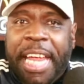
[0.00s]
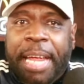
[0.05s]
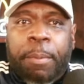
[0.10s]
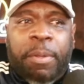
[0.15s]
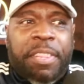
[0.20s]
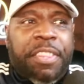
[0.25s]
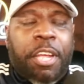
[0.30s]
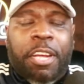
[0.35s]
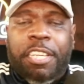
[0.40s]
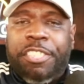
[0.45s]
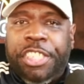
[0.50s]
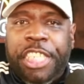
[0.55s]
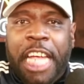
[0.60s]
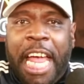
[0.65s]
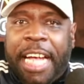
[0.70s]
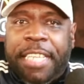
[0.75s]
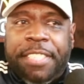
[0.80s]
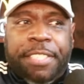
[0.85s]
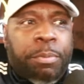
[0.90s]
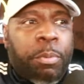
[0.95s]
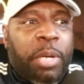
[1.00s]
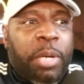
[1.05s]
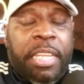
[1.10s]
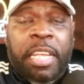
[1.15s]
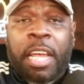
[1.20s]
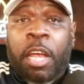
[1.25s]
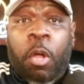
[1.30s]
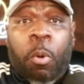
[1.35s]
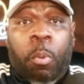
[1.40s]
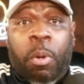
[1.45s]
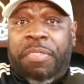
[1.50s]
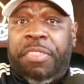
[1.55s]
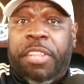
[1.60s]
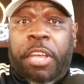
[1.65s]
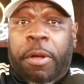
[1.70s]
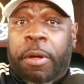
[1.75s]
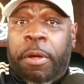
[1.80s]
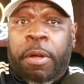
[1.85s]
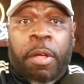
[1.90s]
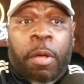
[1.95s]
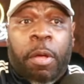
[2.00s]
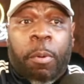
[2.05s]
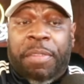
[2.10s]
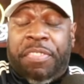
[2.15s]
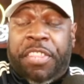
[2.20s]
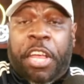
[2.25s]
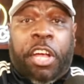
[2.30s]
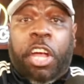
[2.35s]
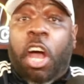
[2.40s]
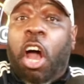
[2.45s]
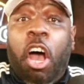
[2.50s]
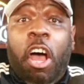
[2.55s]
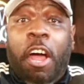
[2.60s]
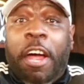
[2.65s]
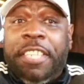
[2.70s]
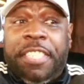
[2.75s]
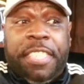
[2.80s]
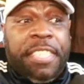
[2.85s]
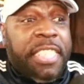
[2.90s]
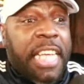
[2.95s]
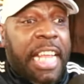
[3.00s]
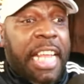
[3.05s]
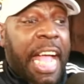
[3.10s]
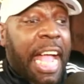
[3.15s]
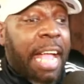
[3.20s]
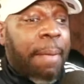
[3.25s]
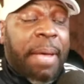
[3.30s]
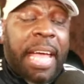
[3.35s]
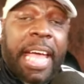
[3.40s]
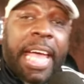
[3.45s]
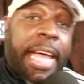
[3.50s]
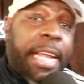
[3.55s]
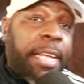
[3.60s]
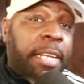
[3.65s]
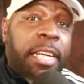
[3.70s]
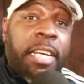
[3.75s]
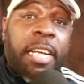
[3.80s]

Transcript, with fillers: with their checks, with with their with their cars, and said, "Hey, man,